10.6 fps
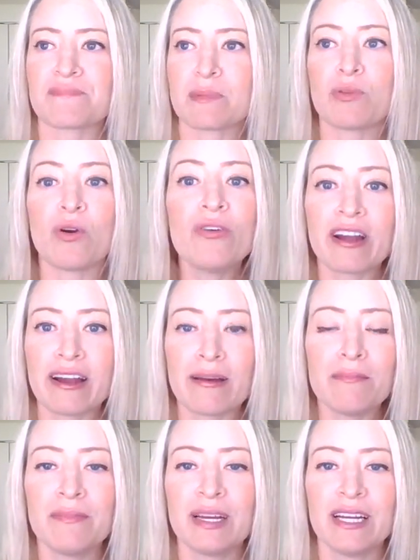
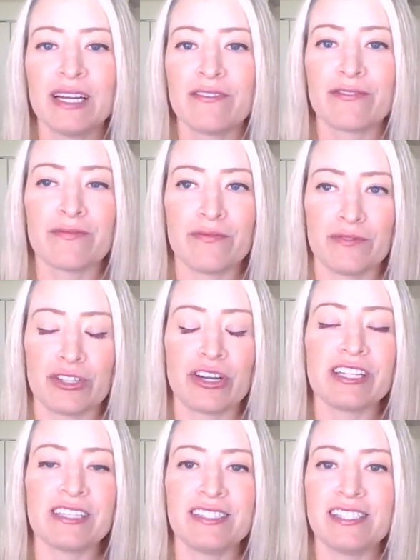program
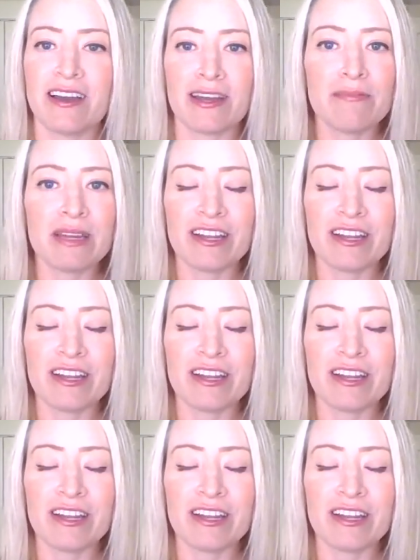during this time. And